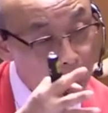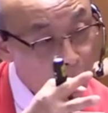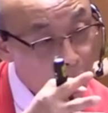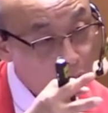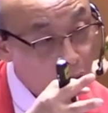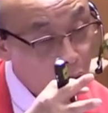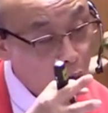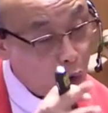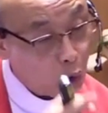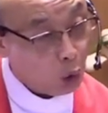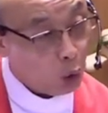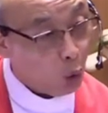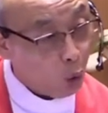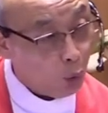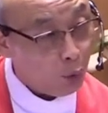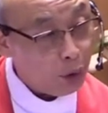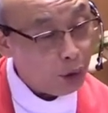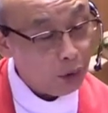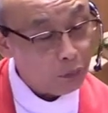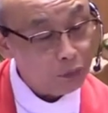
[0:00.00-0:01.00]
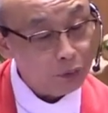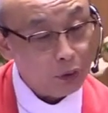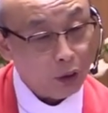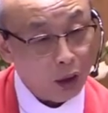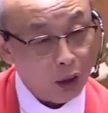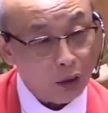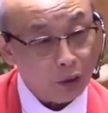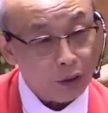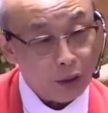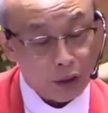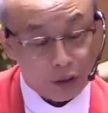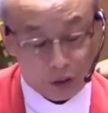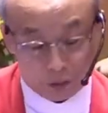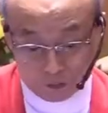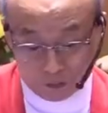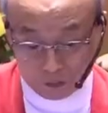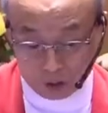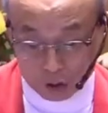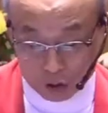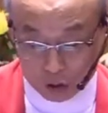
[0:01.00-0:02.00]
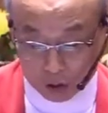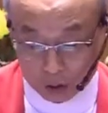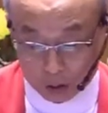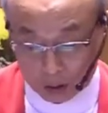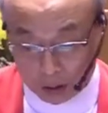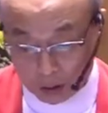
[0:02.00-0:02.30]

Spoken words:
The glory of God is the first,